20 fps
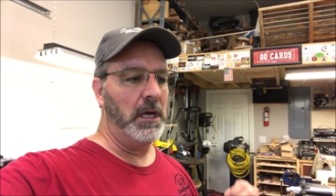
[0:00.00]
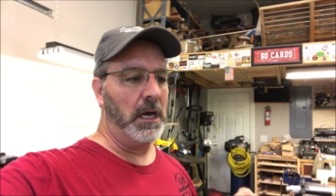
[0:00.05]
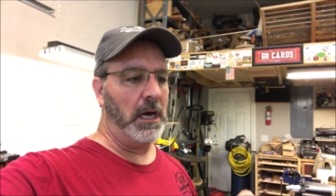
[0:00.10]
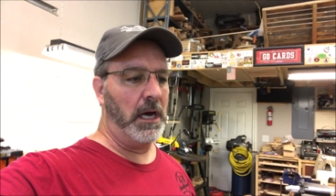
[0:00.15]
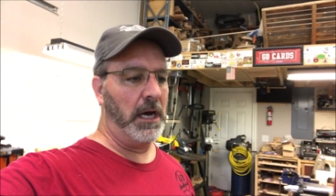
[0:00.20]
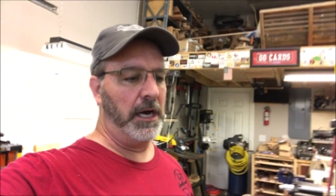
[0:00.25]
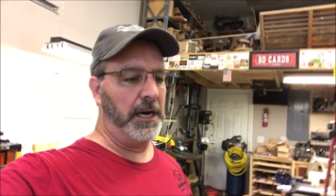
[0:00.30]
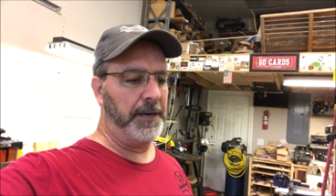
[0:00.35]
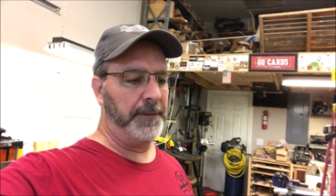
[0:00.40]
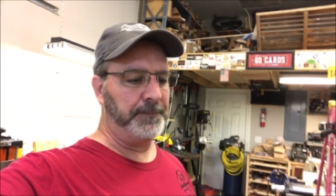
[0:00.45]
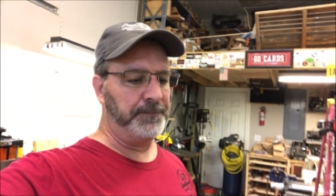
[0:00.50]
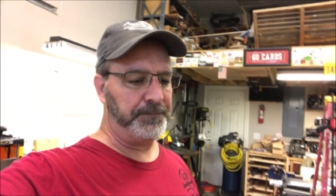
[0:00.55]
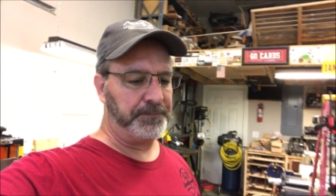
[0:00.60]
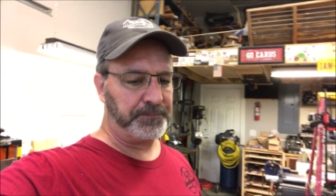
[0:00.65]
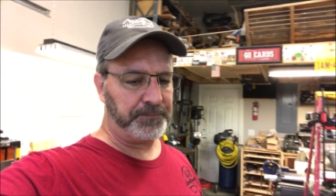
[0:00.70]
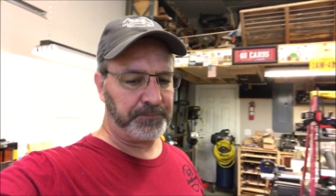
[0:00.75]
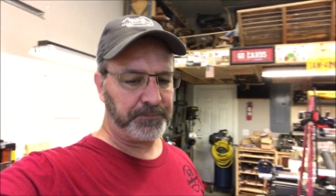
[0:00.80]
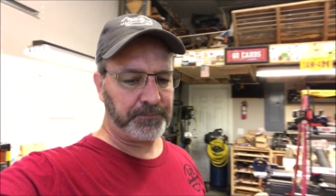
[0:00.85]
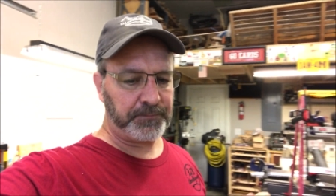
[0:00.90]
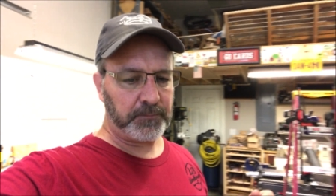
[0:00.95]

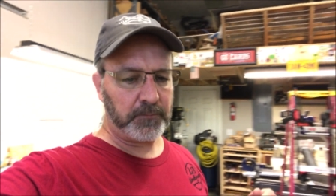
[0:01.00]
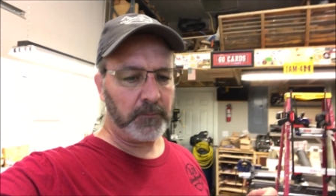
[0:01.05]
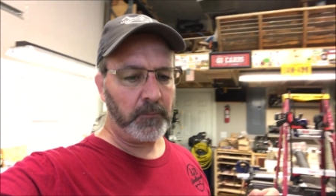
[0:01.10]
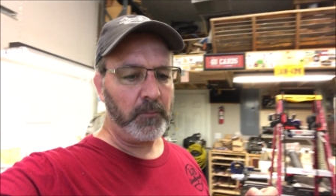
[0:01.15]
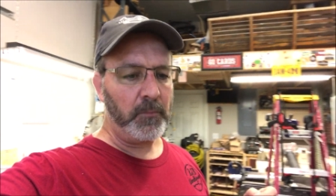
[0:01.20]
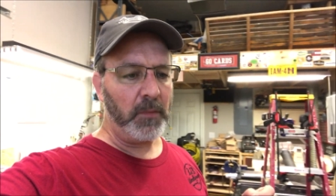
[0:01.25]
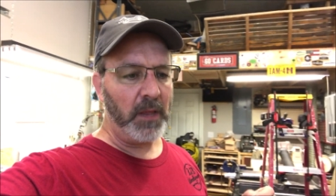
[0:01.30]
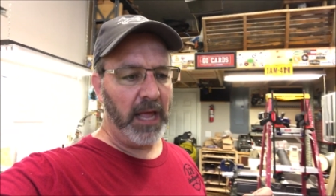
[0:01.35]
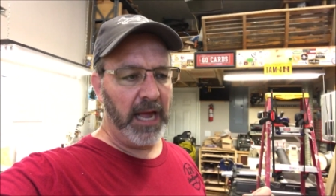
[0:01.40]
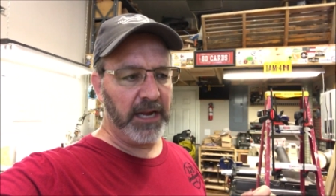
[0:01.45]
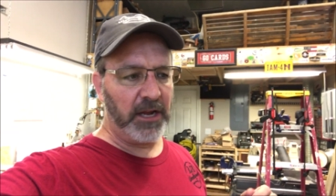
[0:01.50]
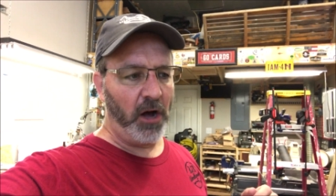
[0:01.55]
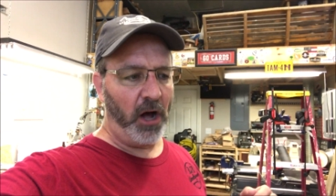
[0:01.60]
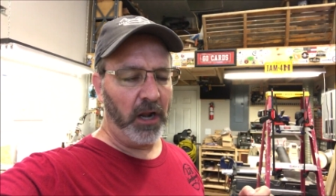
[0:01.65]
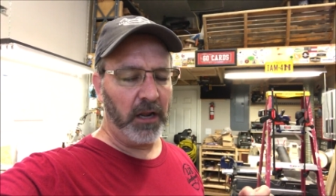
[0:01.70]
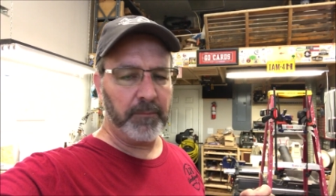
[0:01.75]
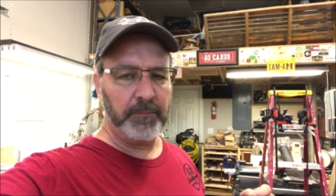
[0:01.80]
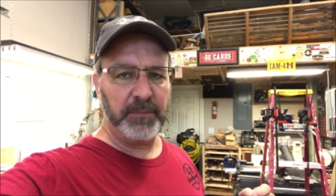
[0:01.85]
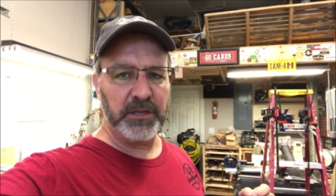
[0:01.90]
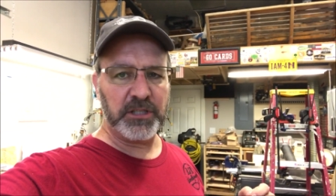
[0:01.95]
I
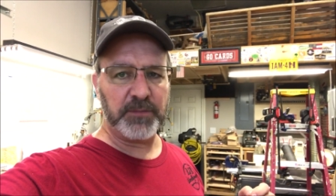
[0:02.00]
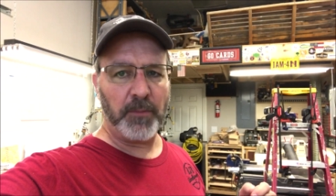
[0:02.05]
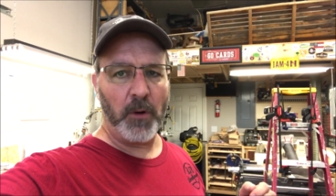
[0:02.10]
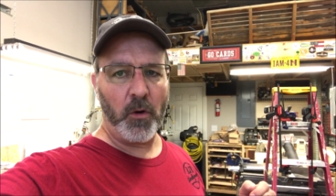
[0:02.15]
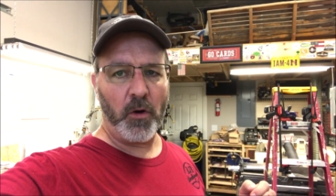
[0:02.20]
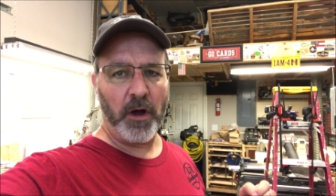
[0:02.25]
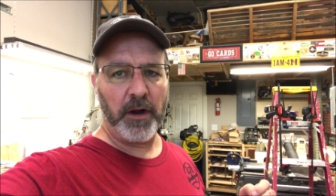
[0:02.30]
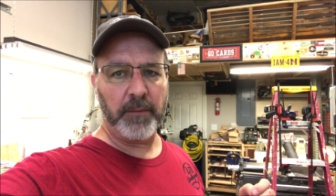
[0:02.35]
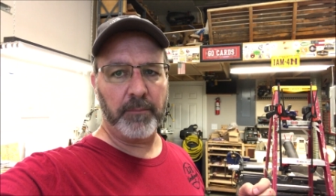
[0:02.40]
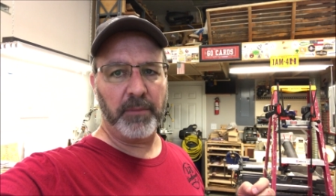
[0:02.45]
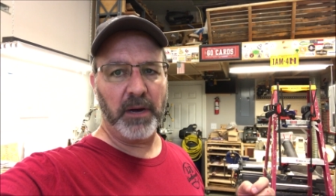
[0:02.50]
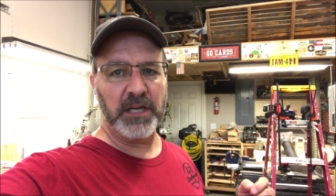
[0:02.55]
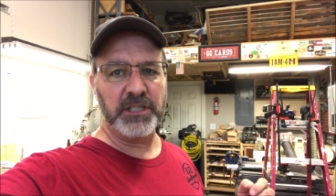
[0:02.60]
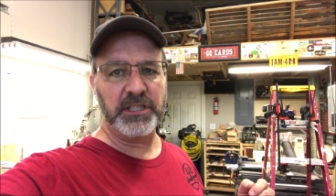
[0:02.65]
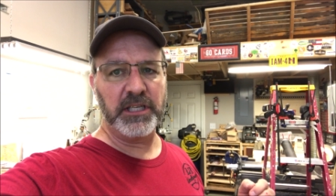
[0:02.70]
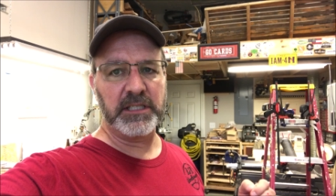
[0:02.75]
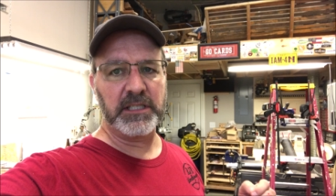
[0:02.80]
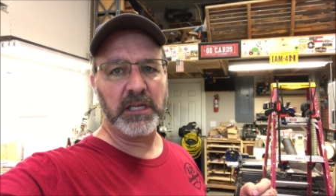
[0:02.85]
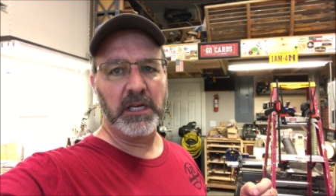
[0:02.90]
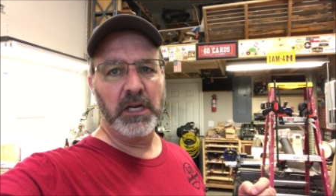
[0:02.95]
call it Bespoke on a
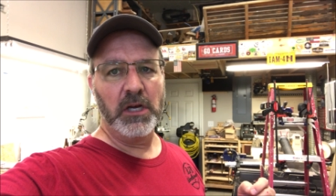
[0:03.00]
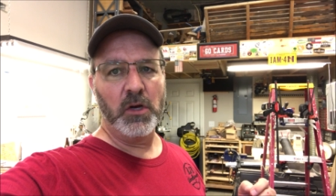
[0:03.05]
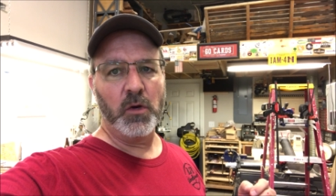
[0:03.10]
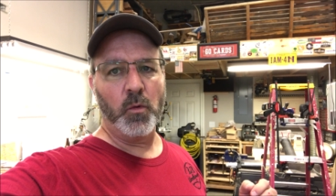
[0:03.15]
Budget,